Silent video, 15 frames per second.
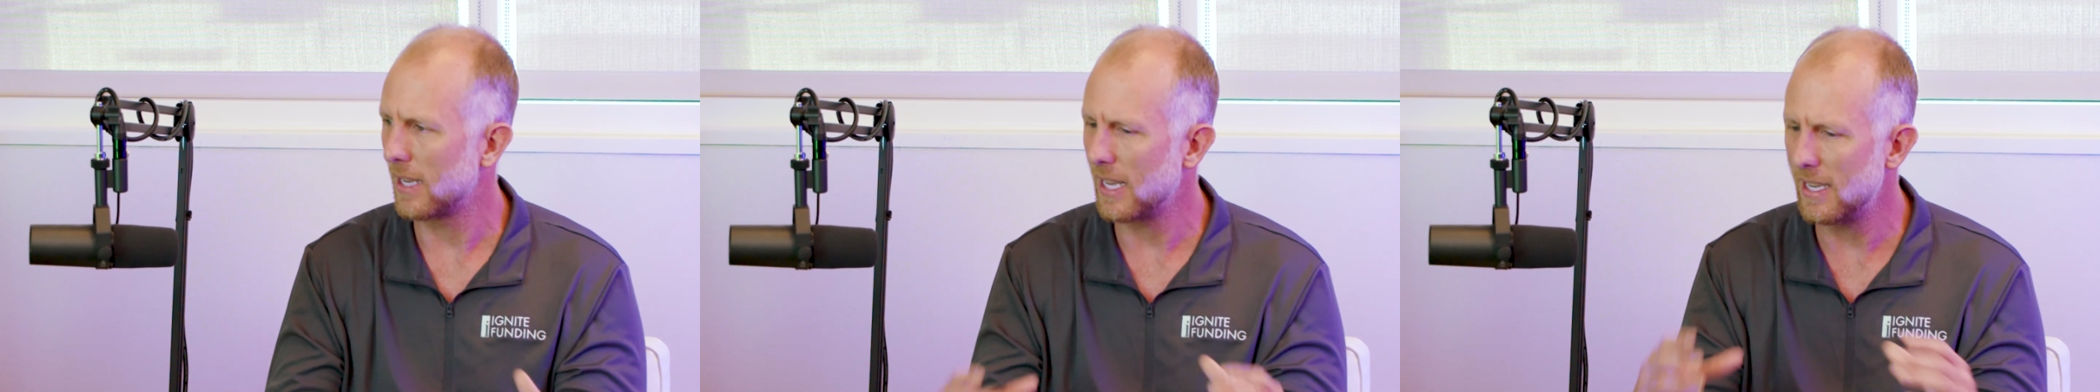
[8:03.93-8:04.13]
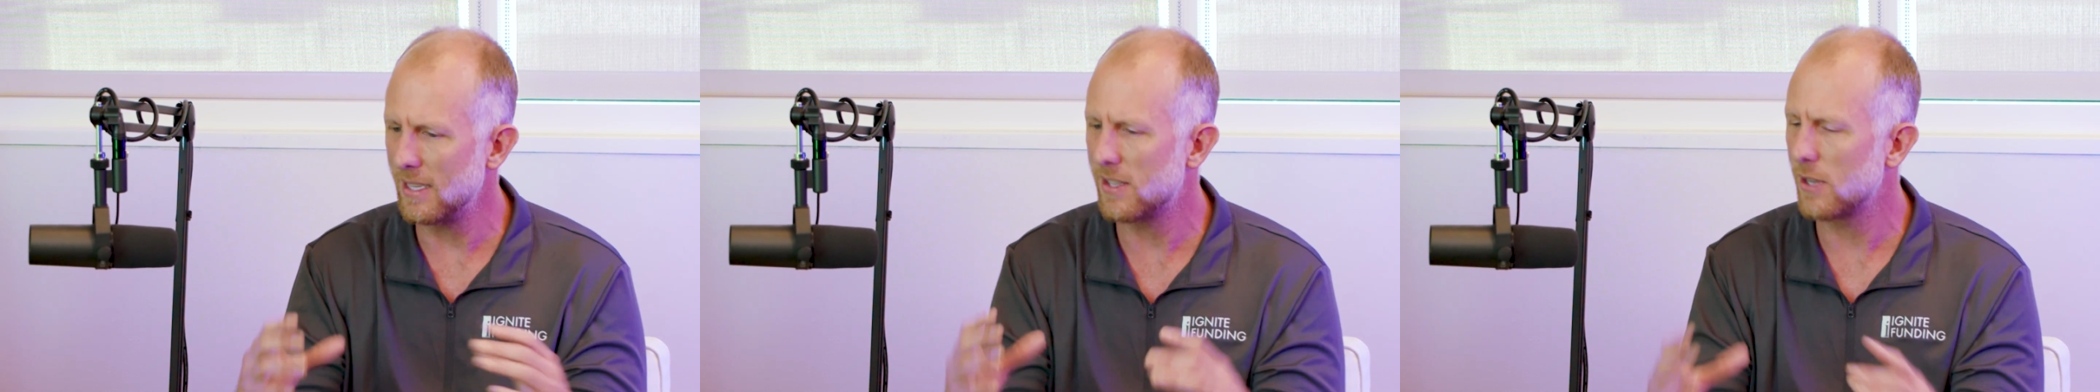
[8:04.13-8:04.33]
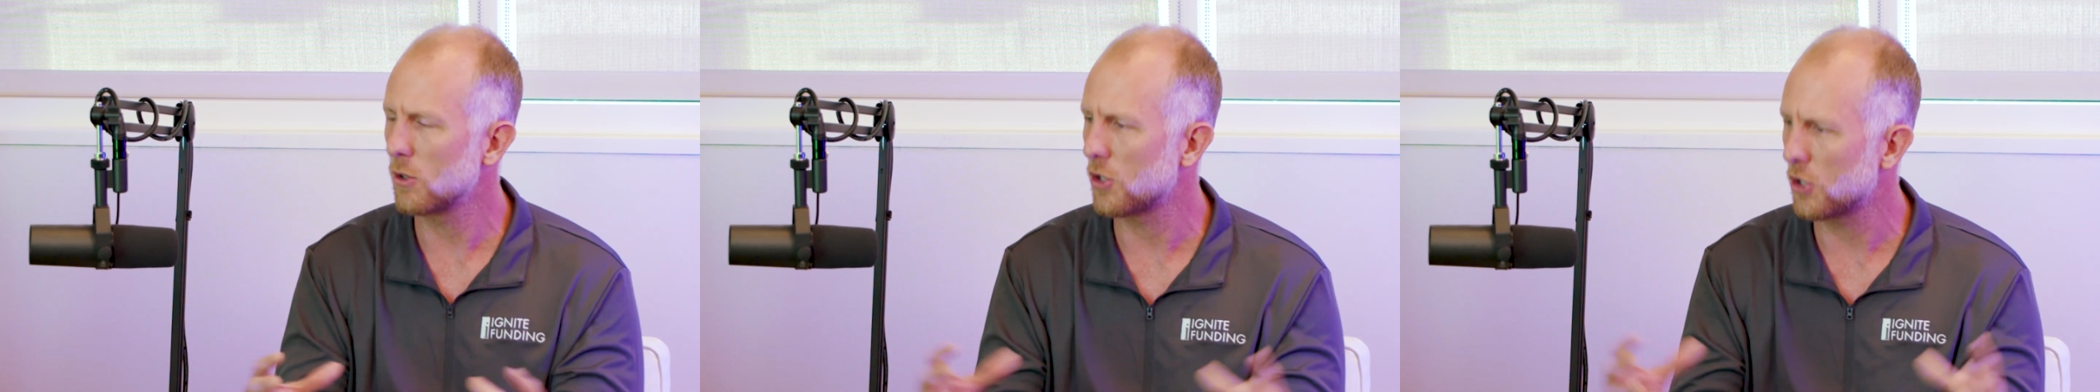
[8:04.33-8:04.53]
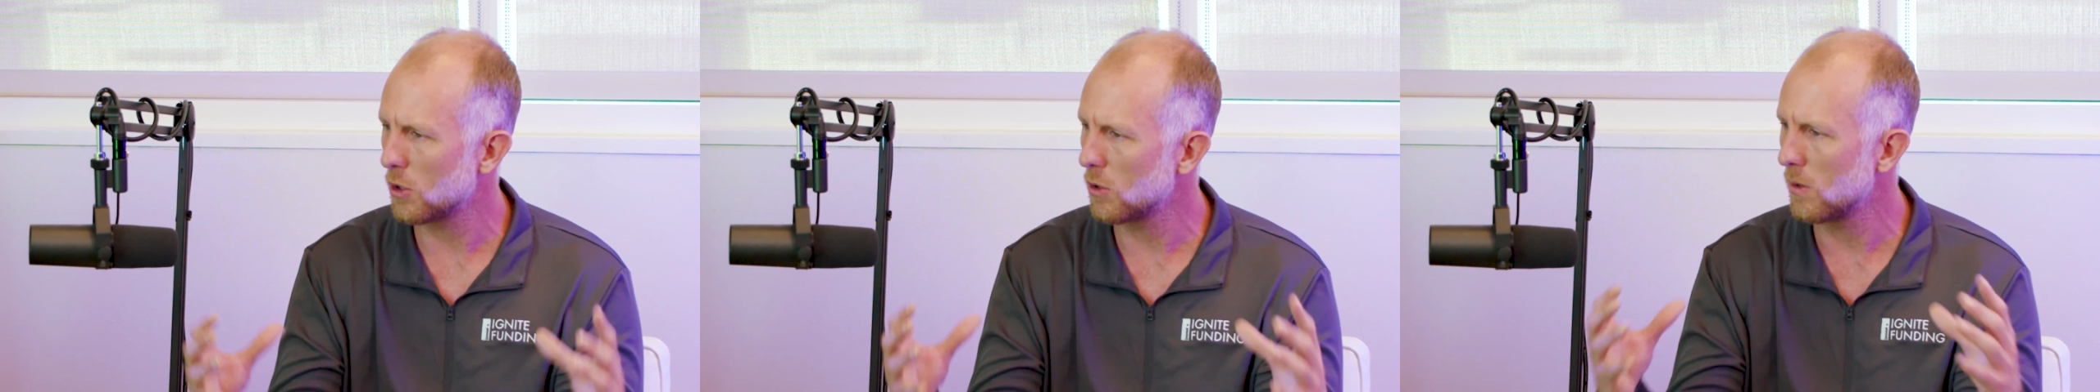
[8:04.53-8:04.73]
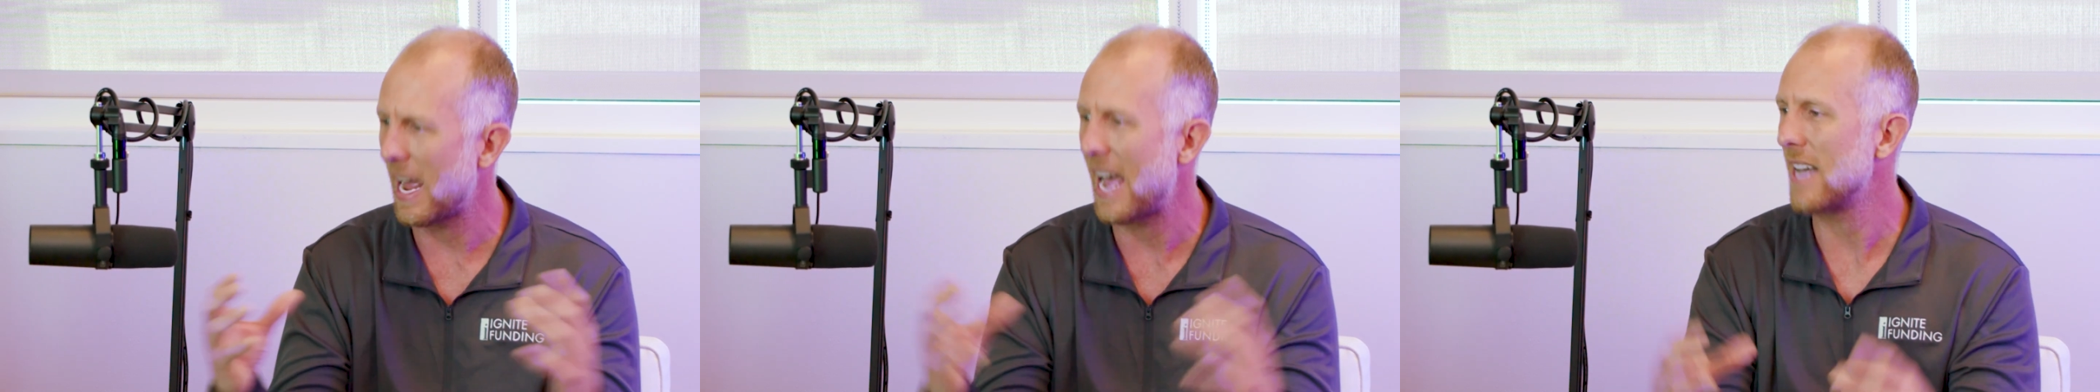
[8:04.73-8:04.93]
Is there
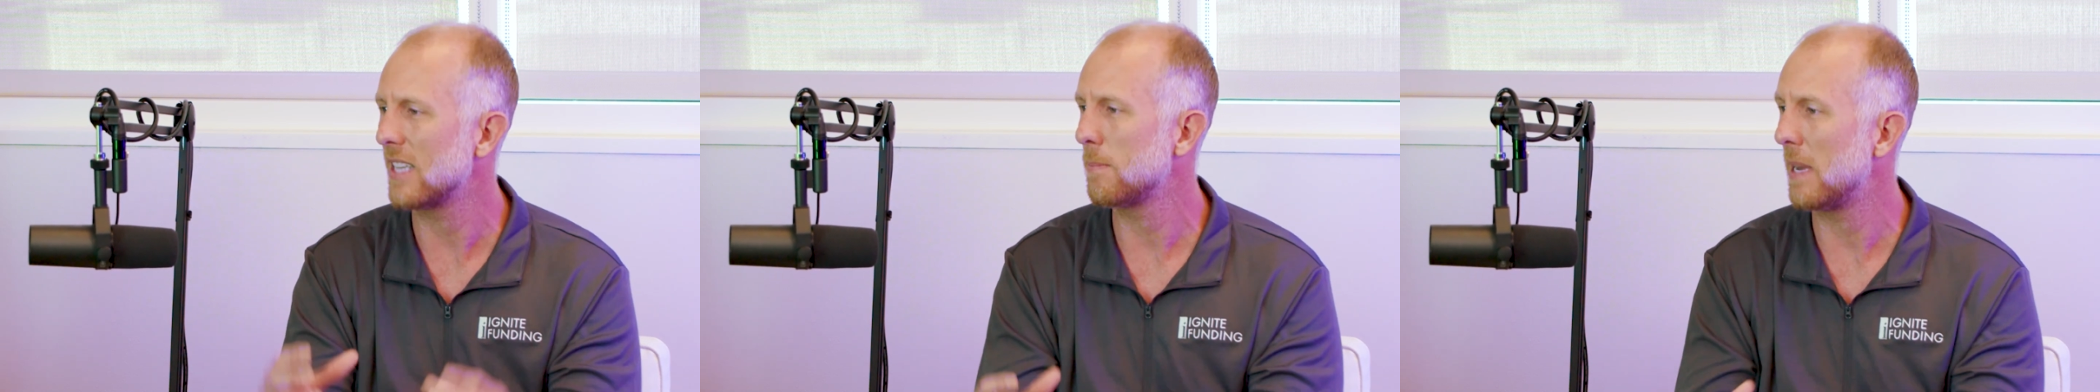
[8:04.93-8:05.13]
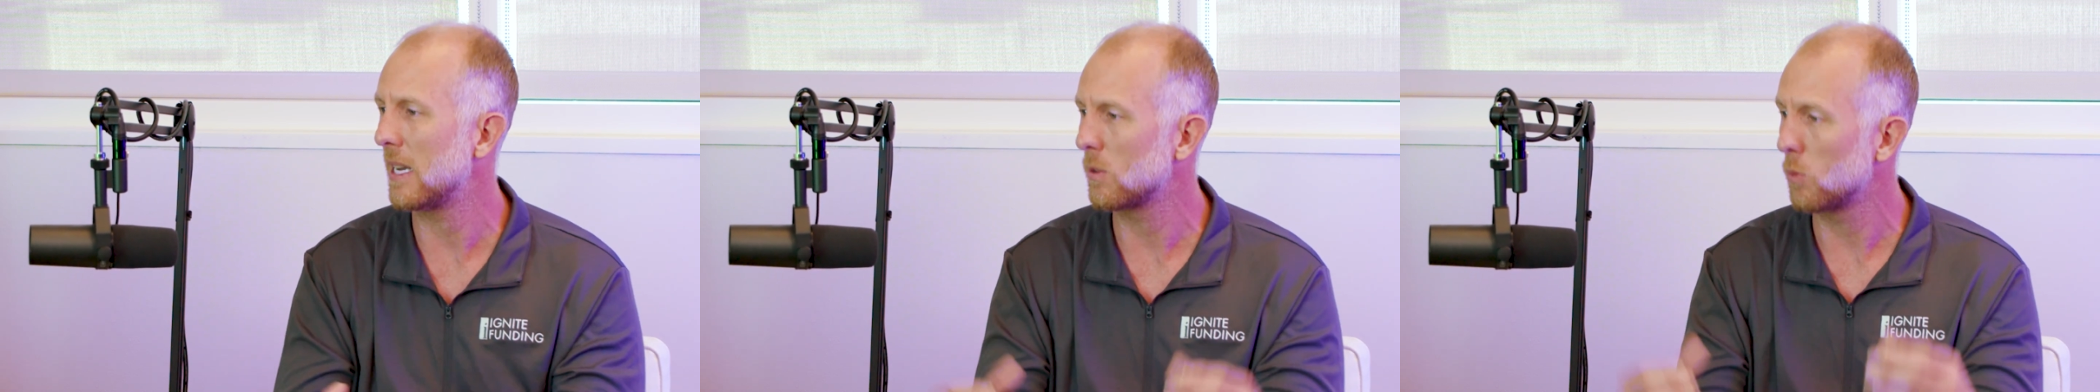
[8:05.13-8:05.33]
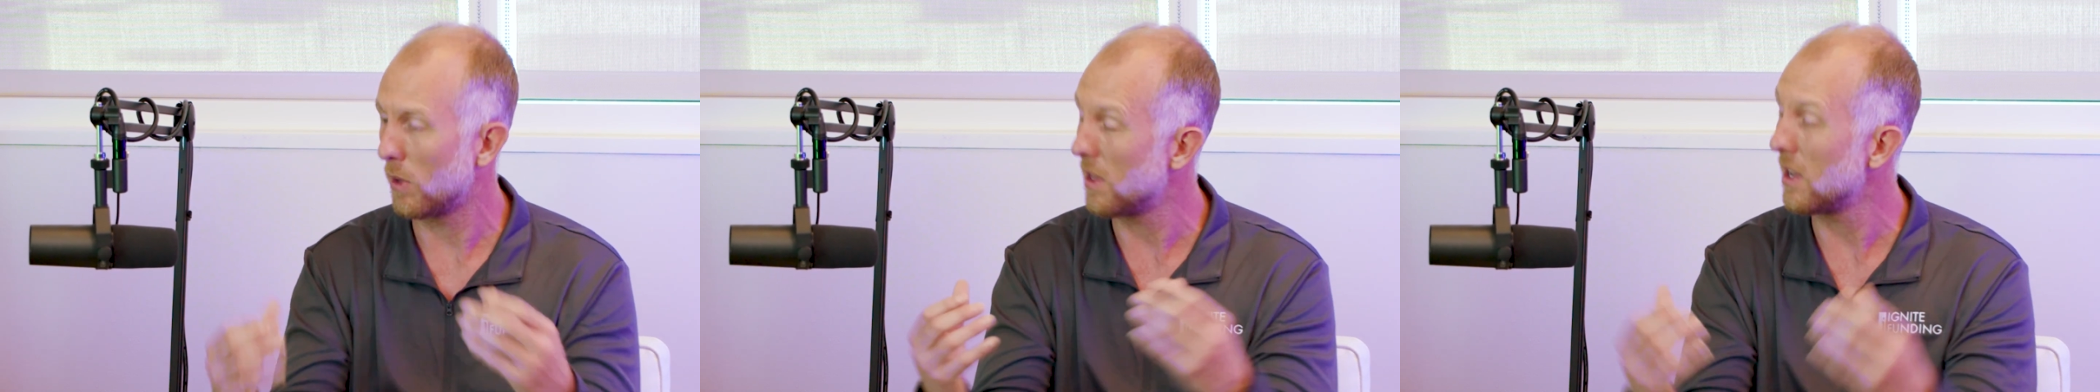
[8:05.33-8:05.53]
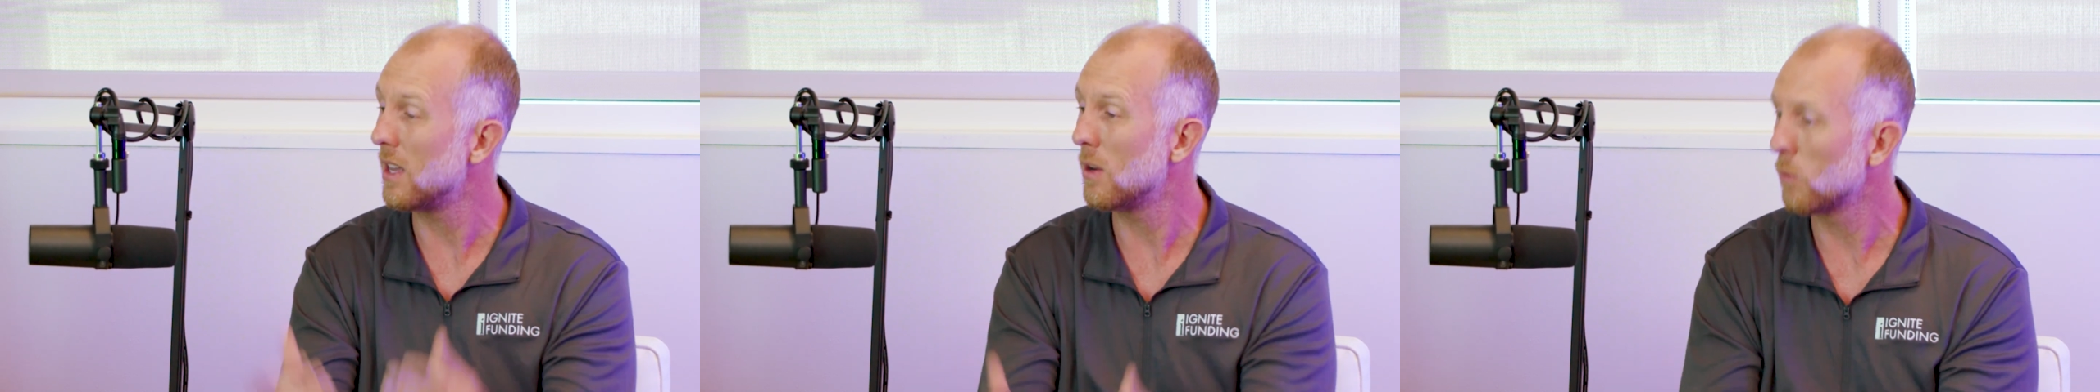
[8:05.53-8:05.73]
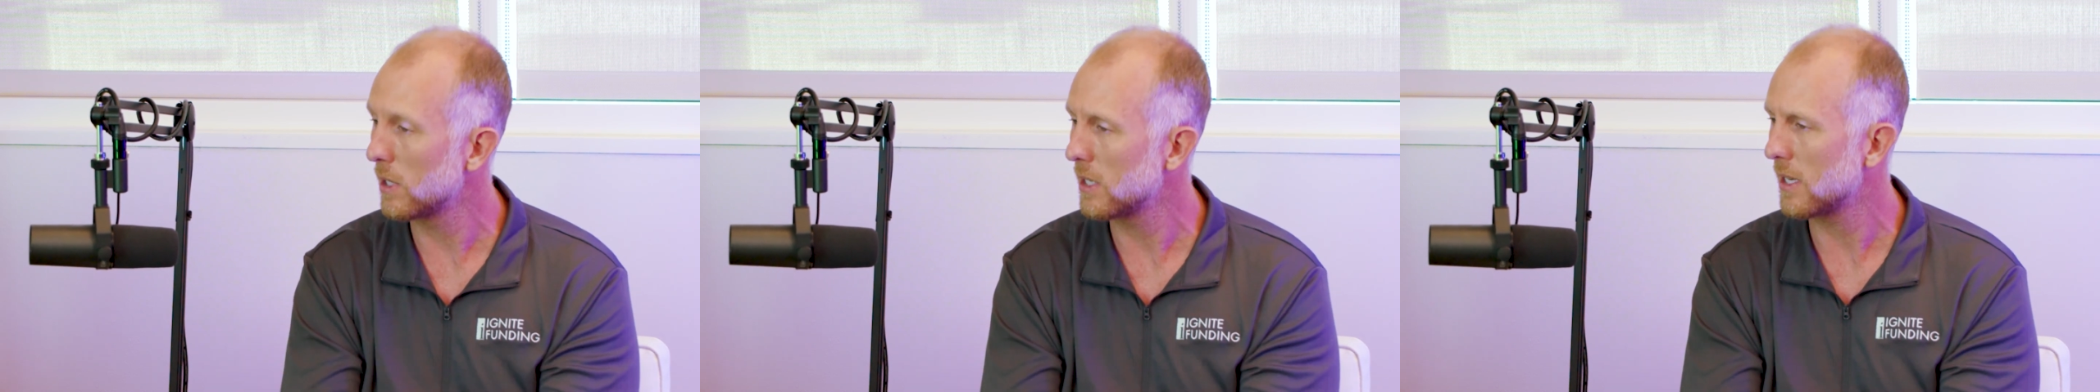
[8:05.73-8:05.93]
certain aspects
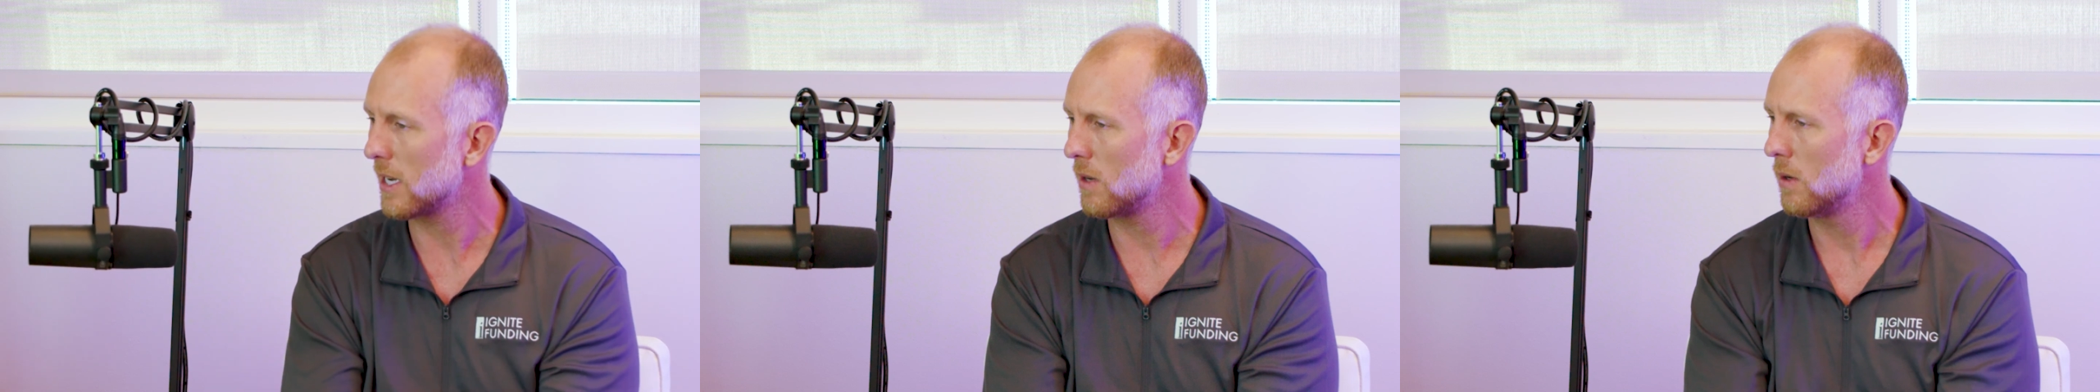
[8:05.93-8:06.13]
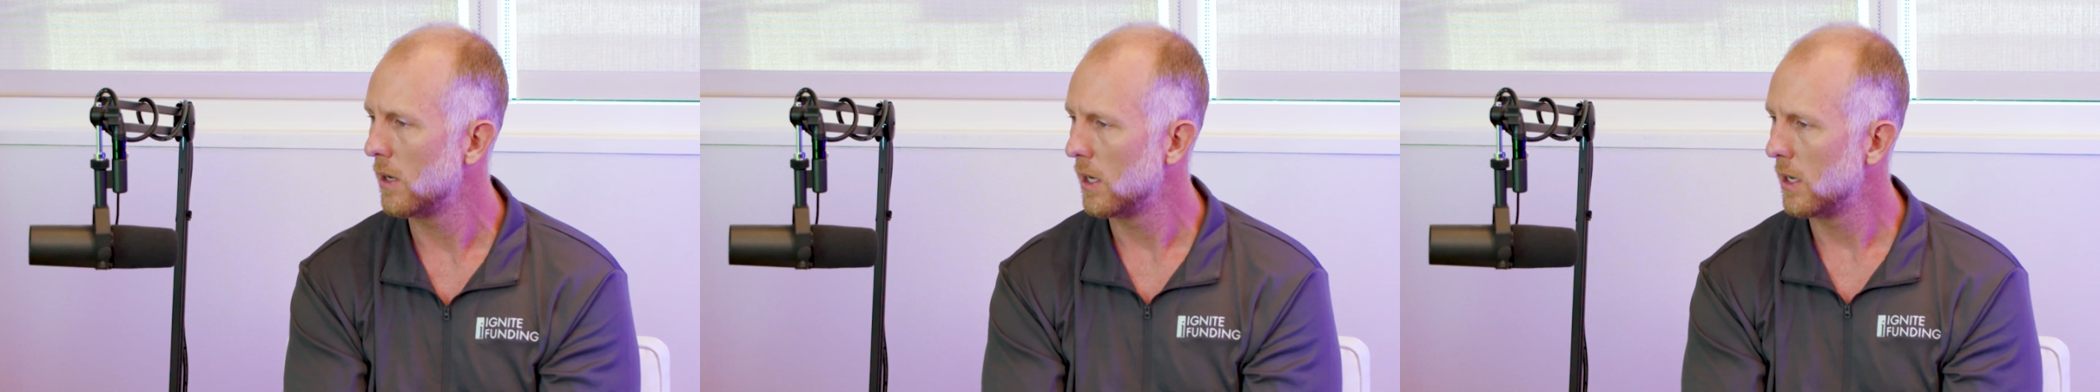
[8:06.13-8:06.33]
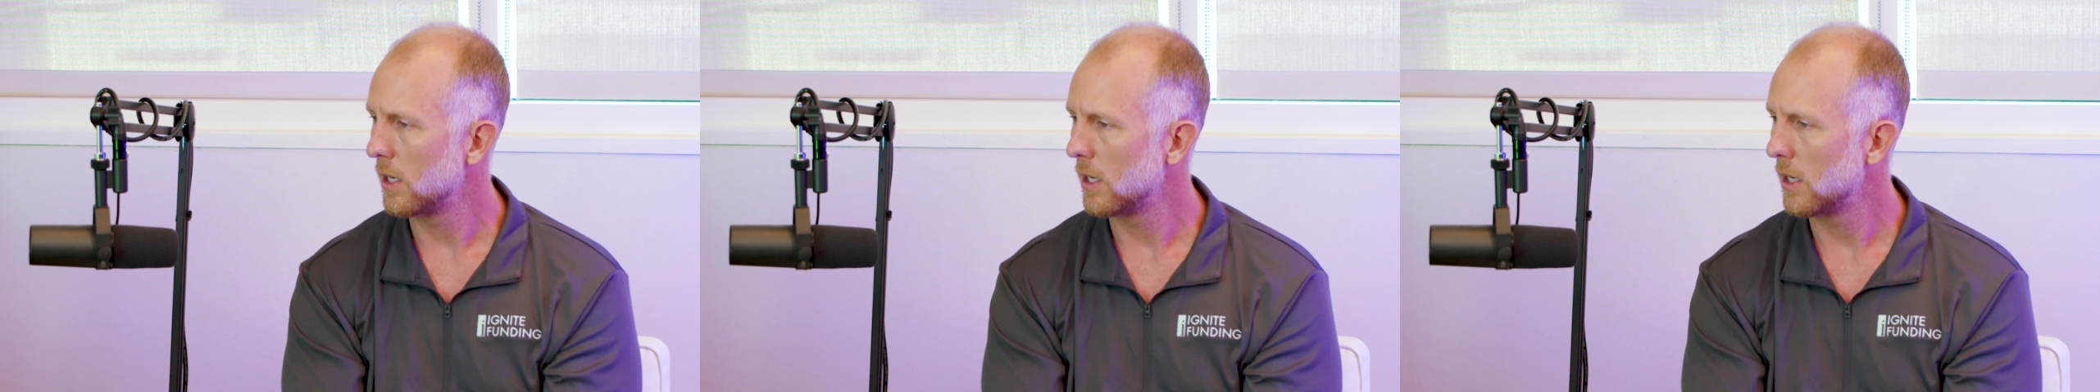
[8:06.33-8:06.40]
within retail